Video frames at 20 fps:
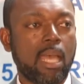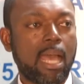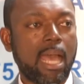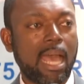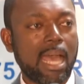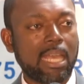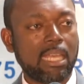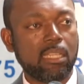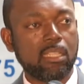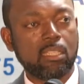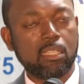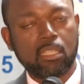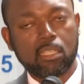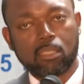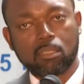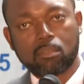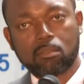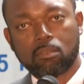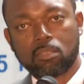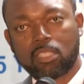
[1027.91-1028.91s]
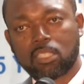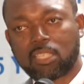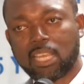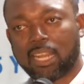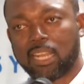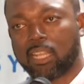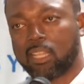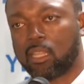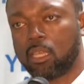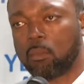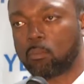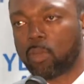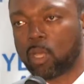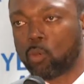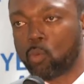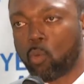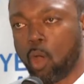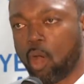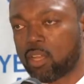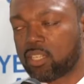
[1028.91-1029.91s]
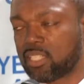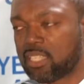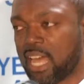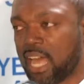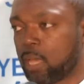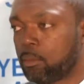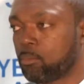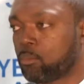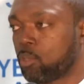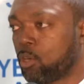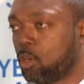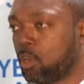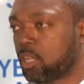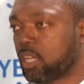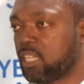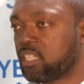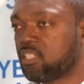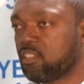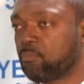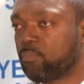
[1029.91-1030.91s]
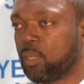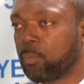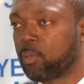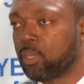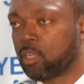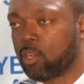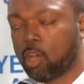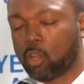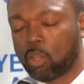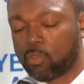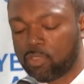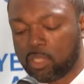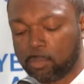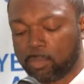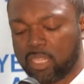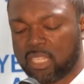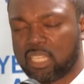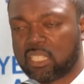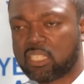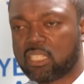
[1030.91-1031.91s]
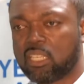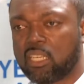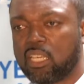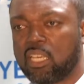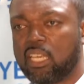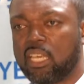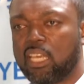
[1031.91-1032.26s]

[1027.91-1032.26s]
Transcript: and sending it by WhatsApp to all kinds of people and all over the place